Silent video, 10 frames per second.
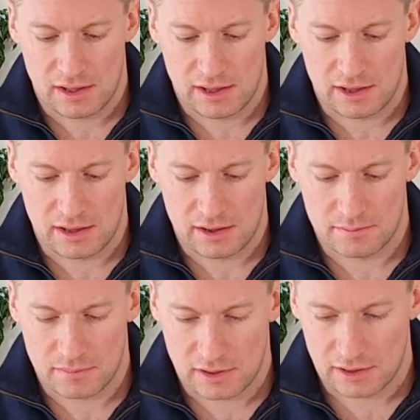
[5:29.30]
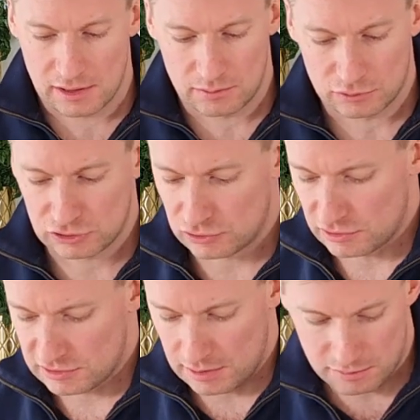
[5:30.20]
And we'll just do the
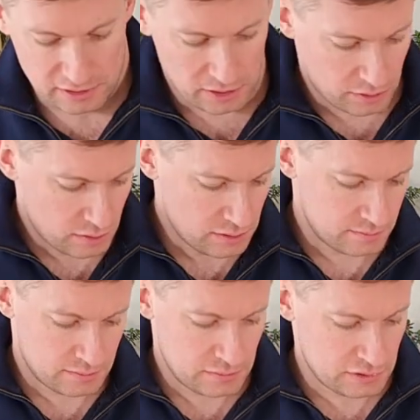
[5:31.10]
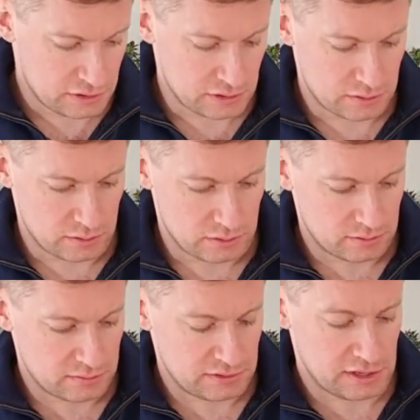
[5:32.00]
same with the other one. So we'll
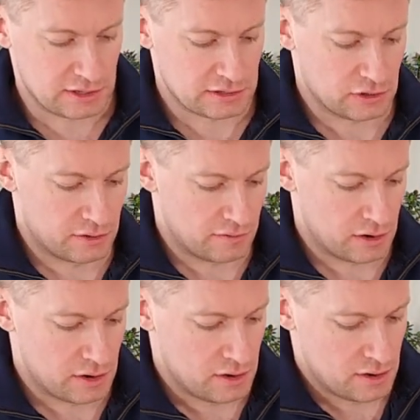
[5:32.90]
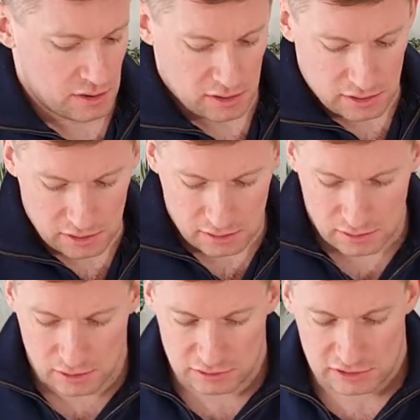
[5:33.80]
take this out of our
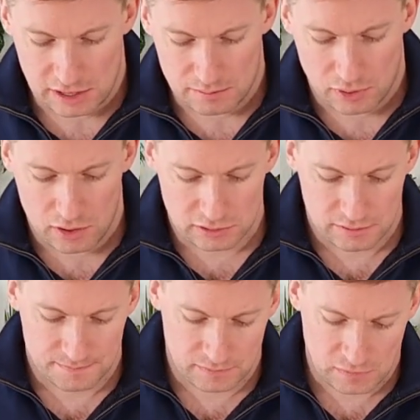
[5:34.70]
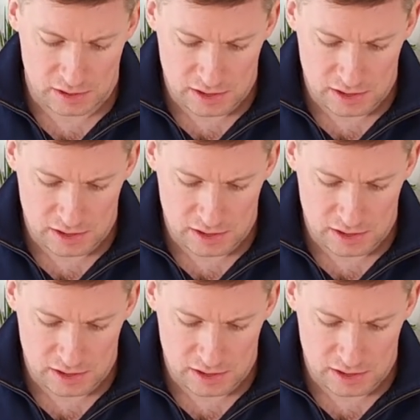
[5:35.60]
outside pot.